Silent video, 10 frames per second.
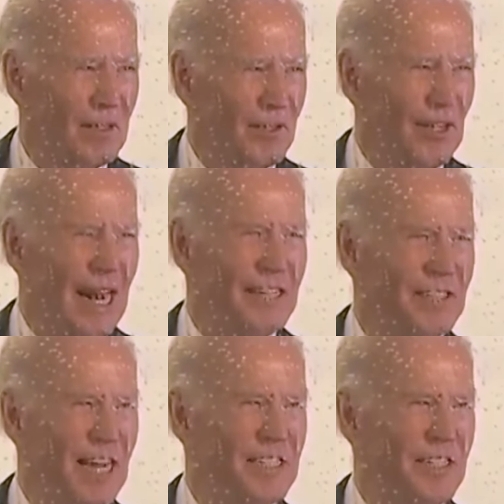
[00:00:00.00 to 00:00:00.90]
The United
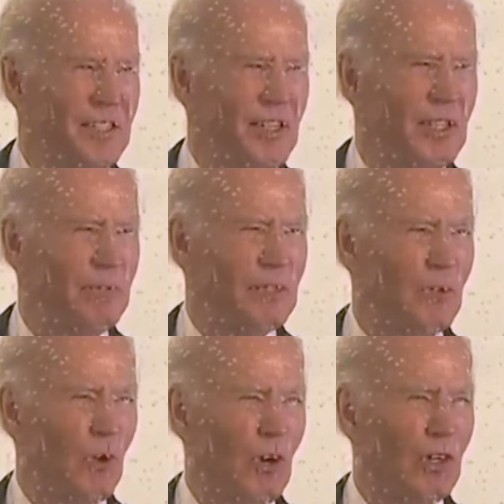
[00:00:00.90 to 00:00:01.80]
States continues to be
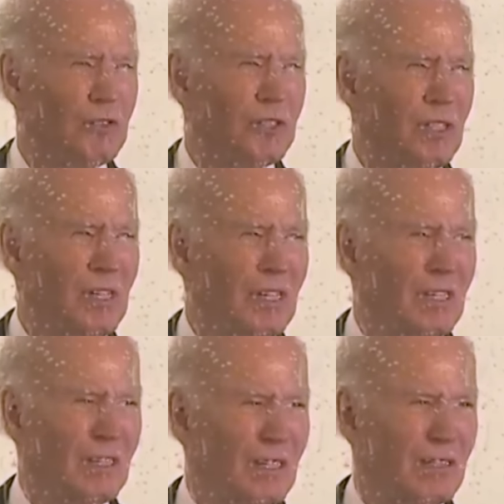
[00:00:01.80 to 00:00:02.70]
the world's
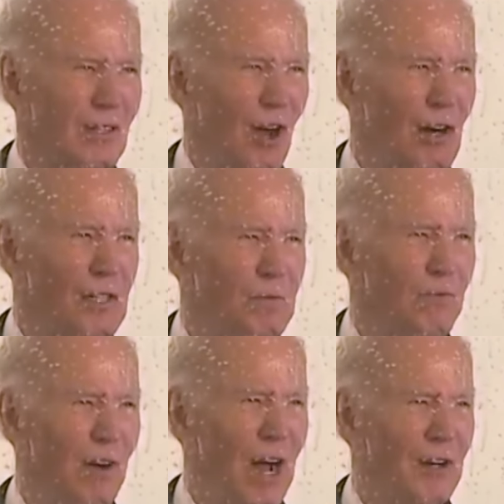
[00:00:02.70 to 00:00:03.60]
largest
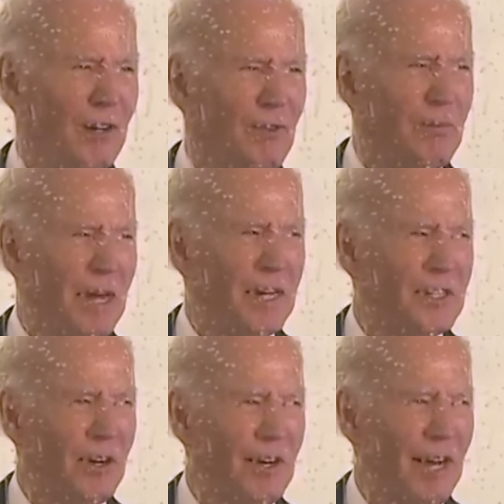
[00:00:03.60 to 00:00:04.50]
provider of
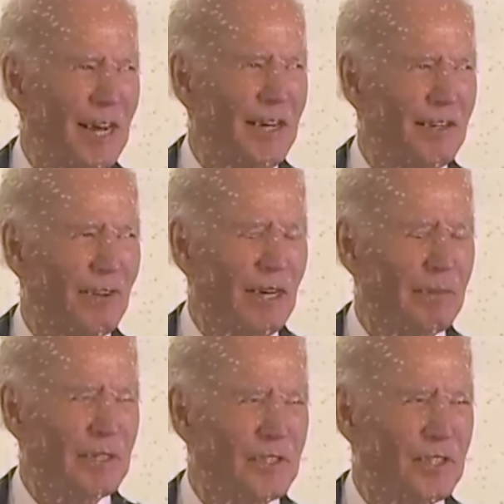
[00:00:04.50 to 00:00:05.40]
humanitarian aid and
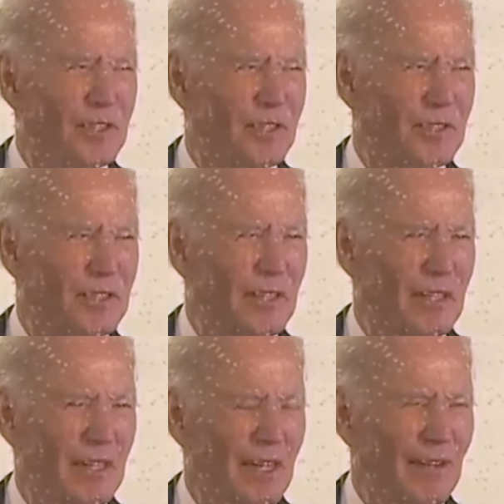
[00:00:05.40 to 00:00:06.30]
development assistance.
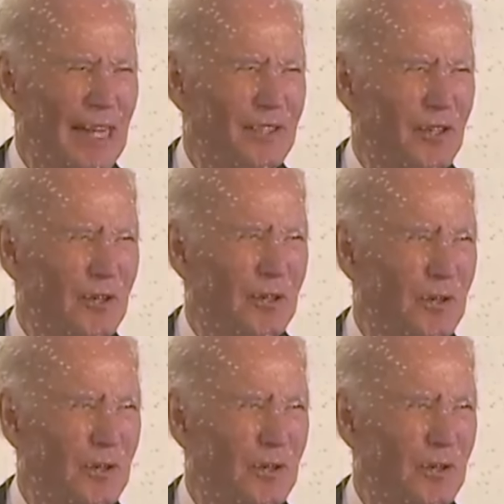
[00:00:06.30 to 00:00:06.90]
And that's going to